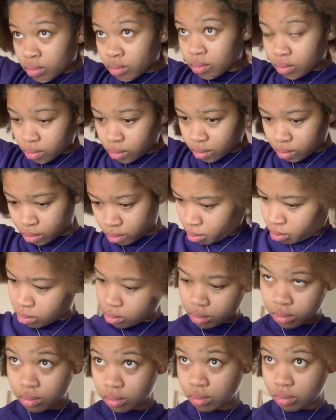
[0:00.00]

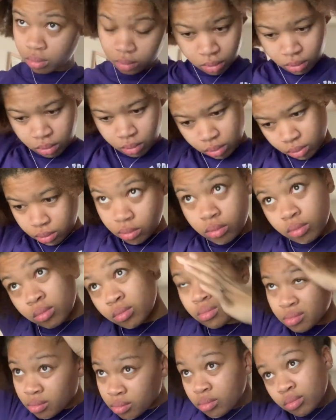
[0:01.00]
indecisive about what I want
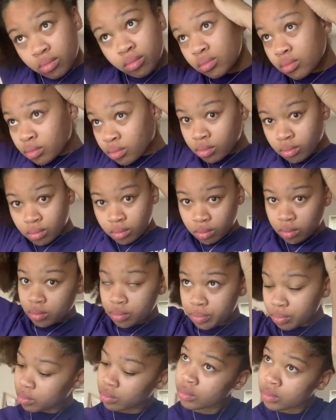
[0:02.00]
to do, and this literally
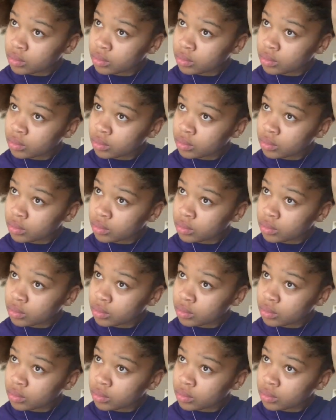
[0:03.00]
takes